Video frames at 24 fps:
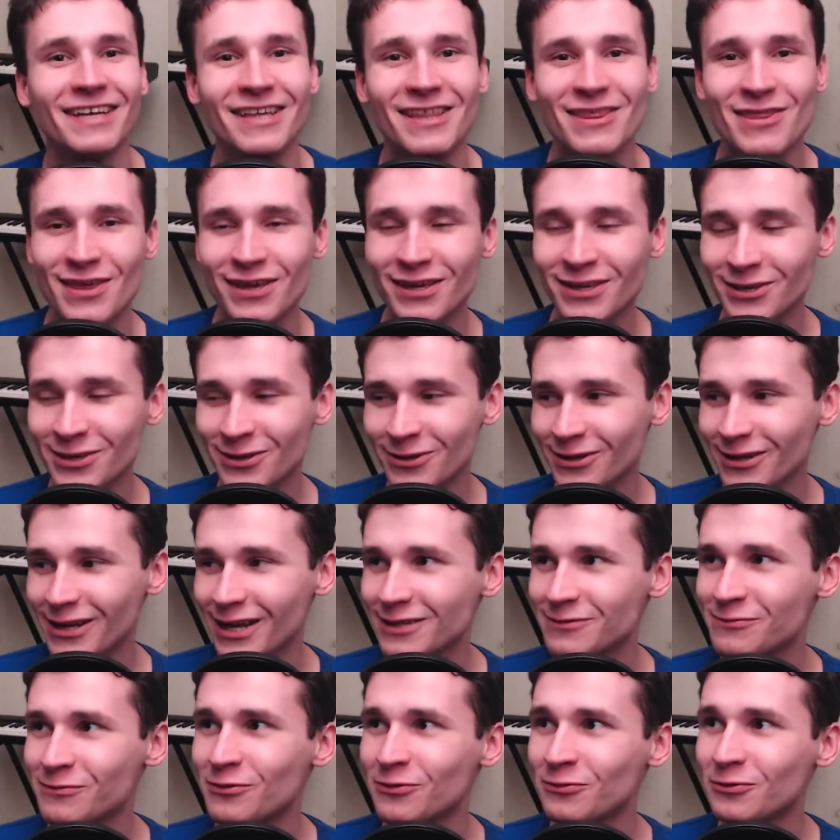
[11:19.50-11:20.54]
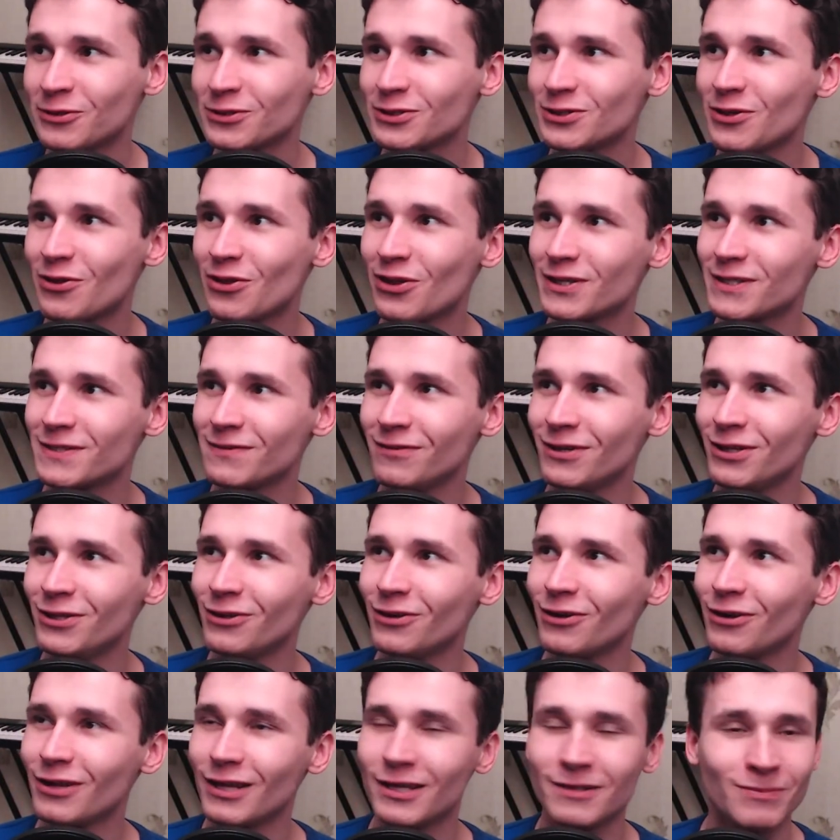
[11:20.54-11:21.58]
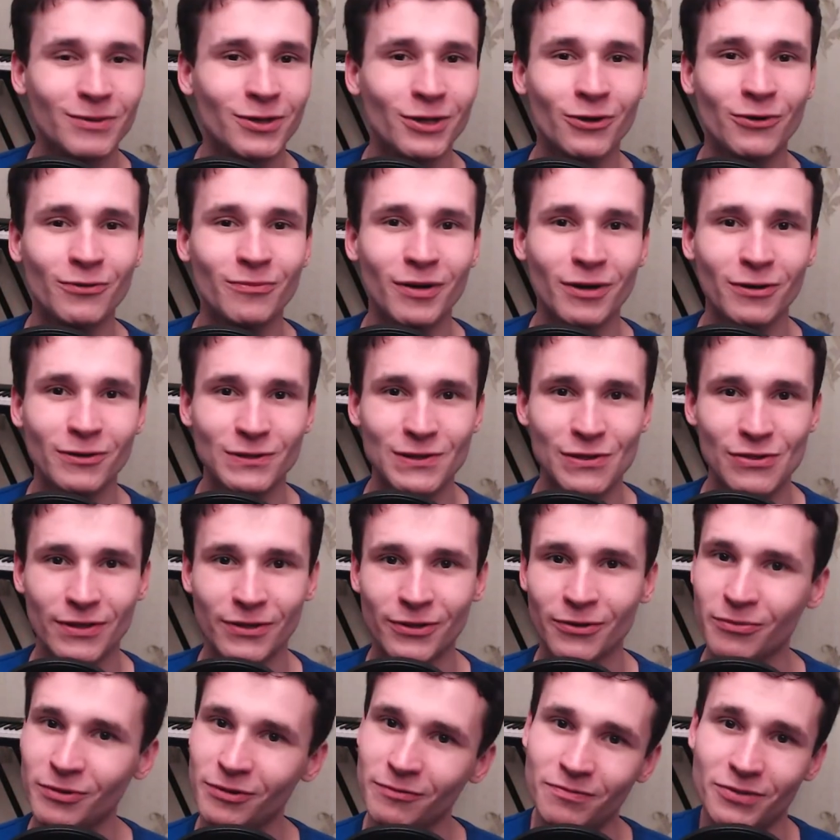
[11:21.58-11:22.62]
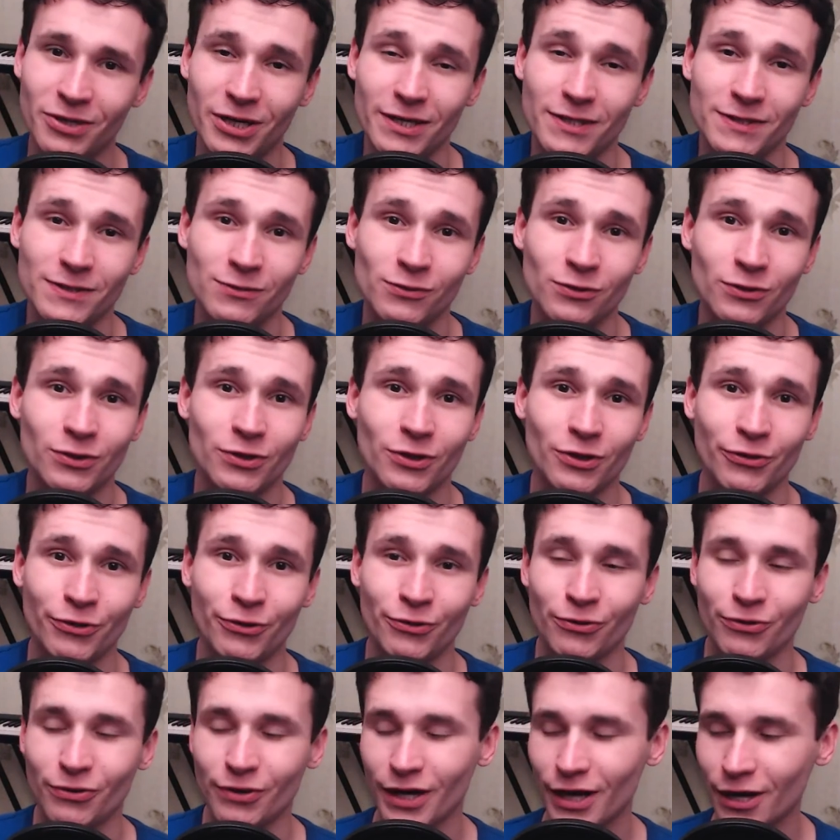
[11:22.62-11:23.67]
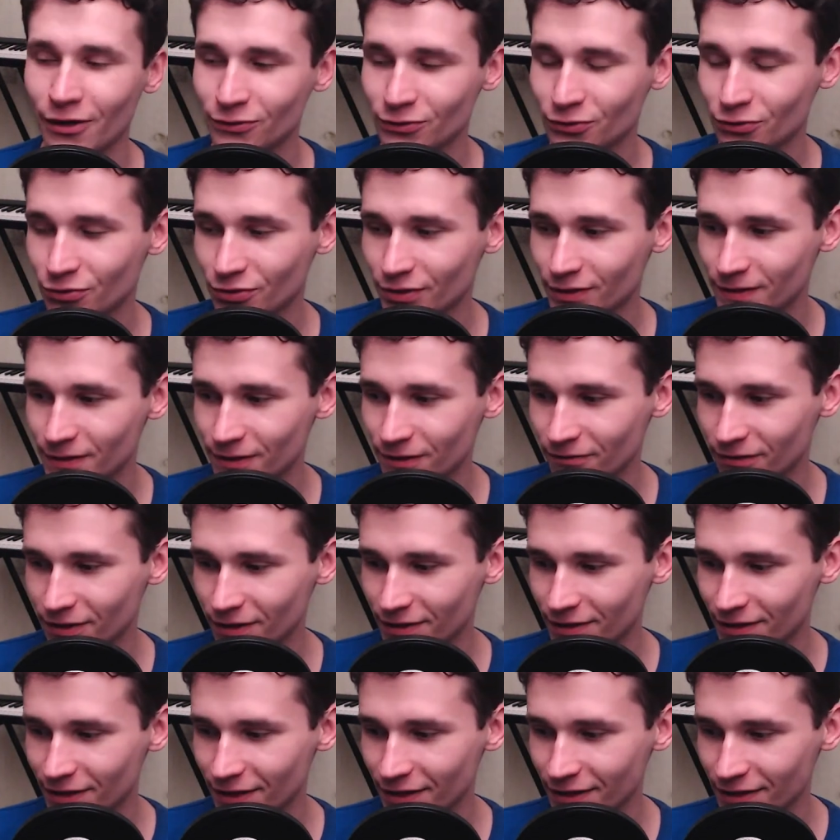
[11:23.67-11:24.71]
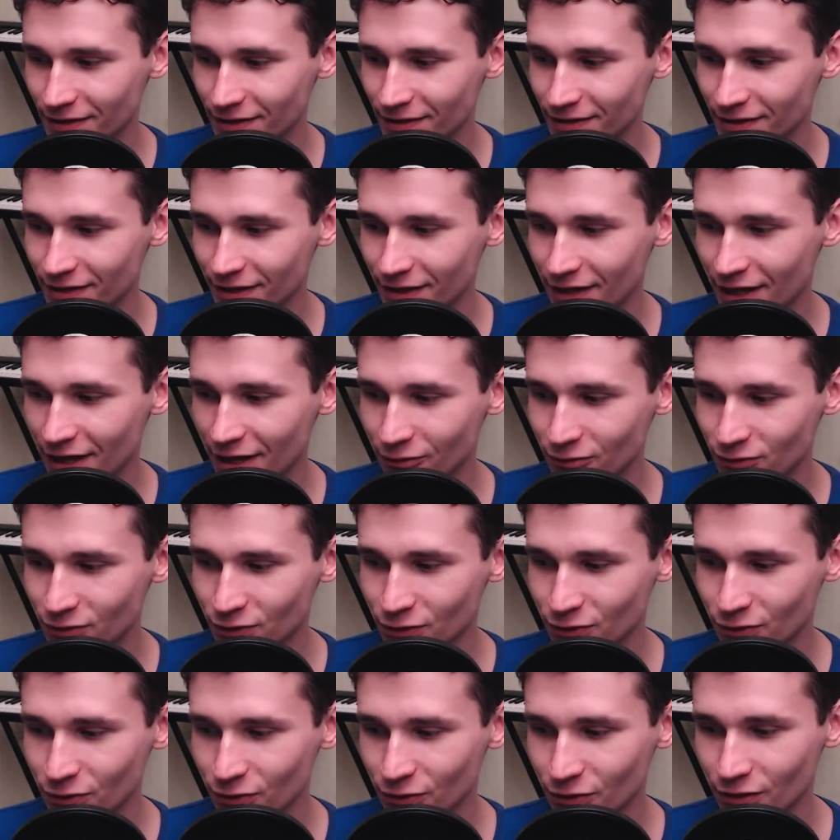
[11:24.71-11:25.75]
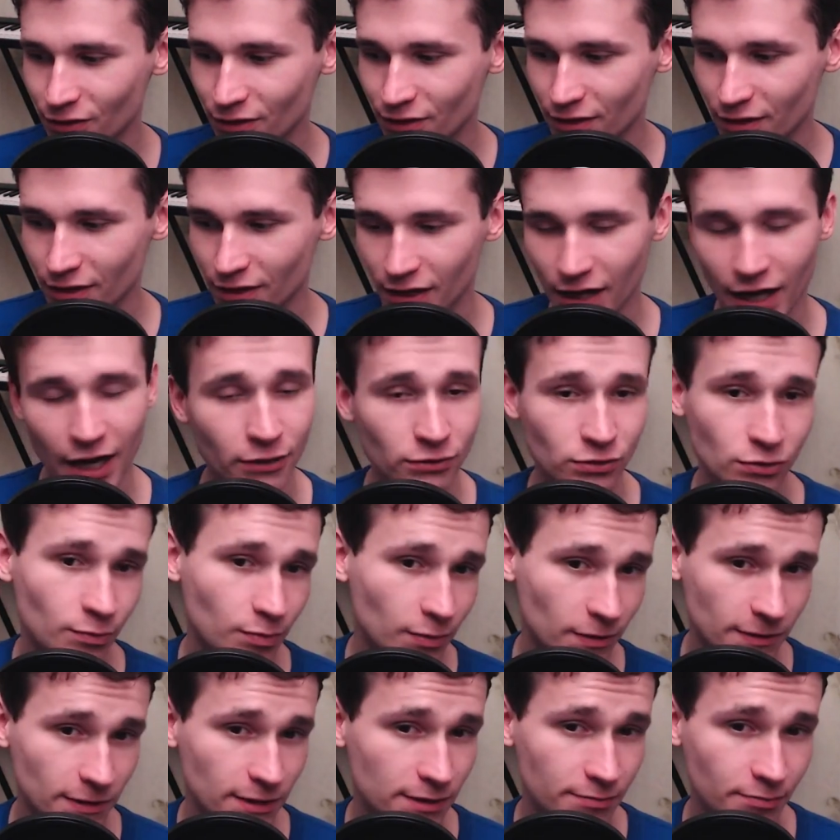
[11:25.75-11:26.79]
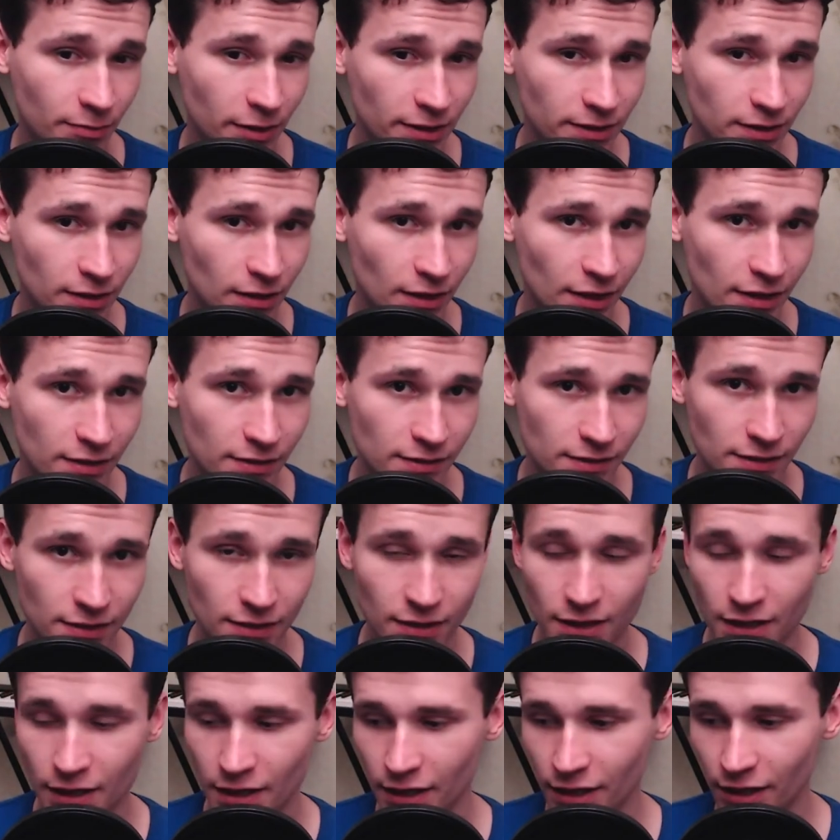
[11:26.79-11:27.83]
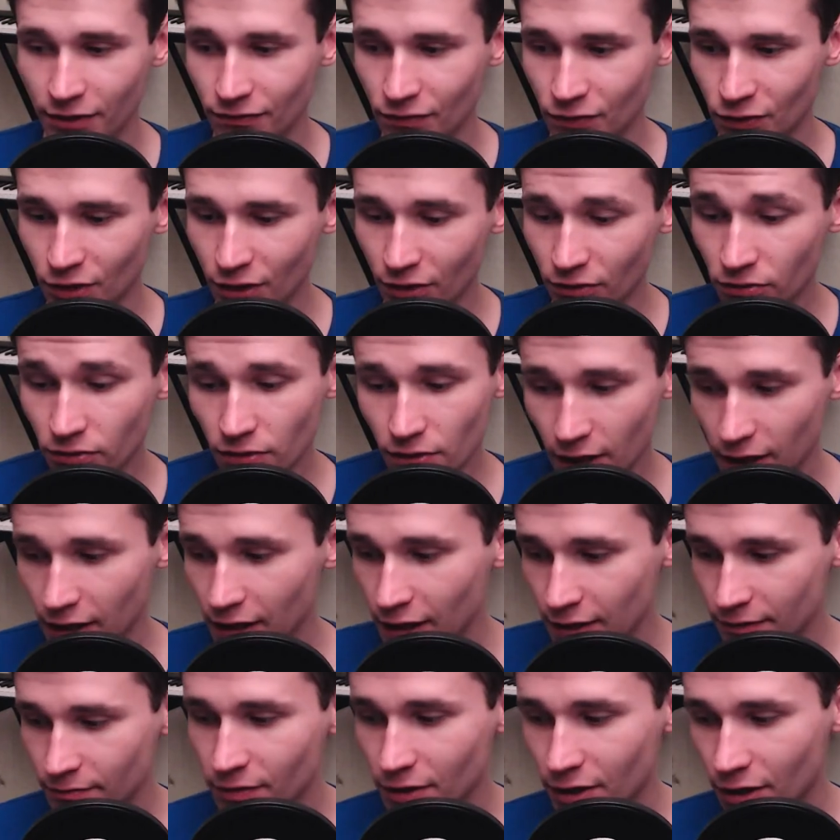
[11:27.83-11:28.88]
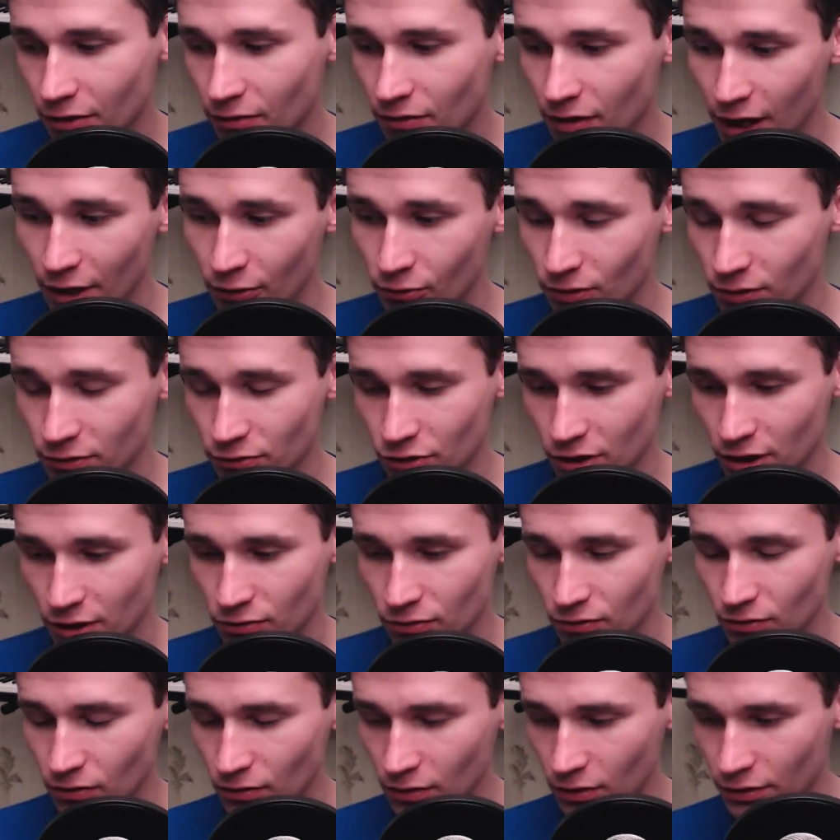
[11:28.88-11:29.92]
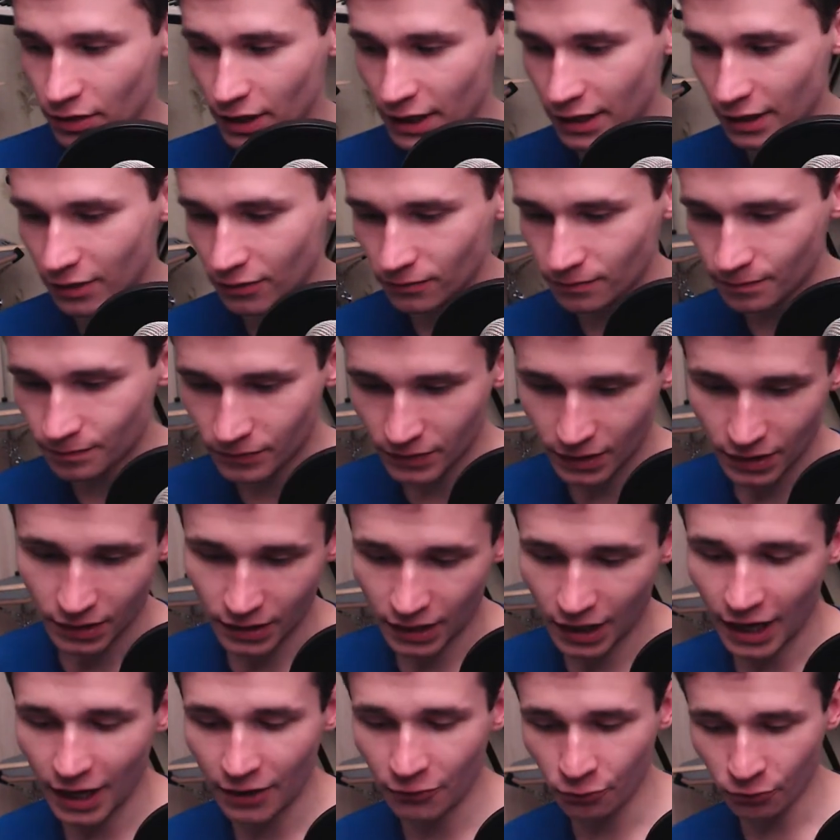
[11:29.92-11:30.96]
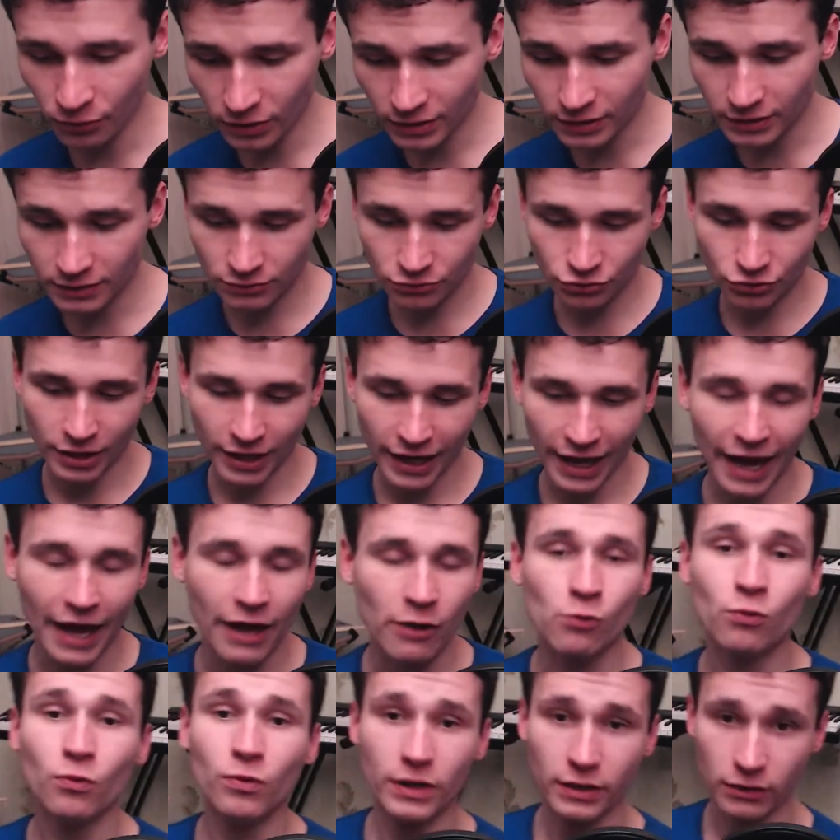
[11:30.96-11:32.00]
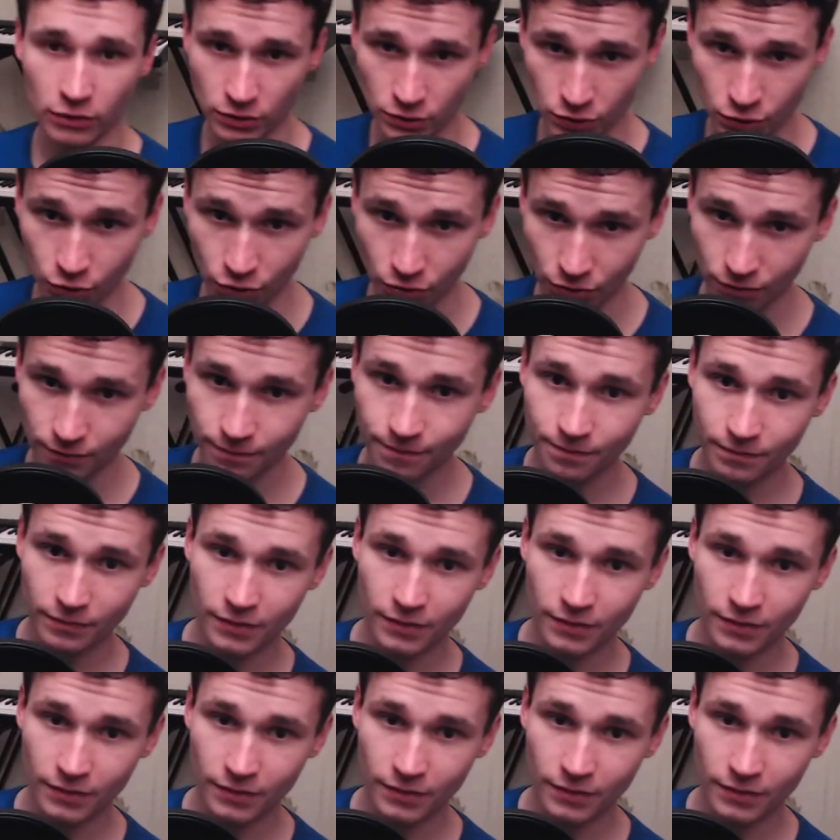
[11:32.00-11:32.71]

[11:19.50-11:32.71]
Thank you a lot for watching this video. Let me know about the Nobel Prize. Do you know how to receive it and uh, how to how to participate at least? If you know, then let me know. I will try to Google right now. I will not try. I will do.